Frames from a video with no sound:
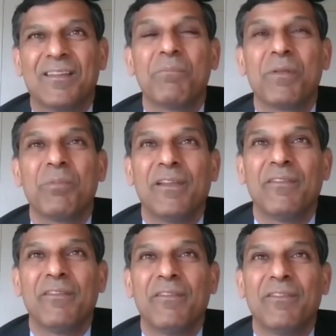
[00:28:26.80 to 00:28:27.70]
some people
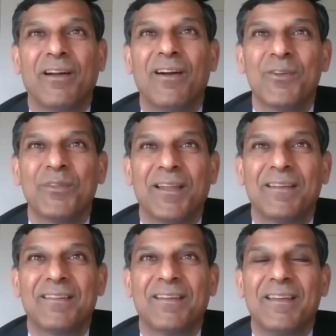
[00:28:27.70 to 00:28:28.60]
even argue
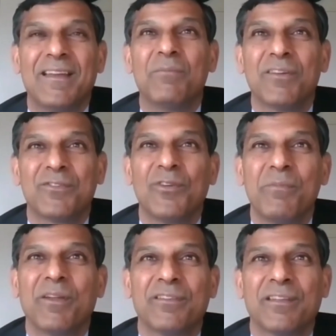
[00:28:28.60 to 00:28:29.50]
that it emerged only because the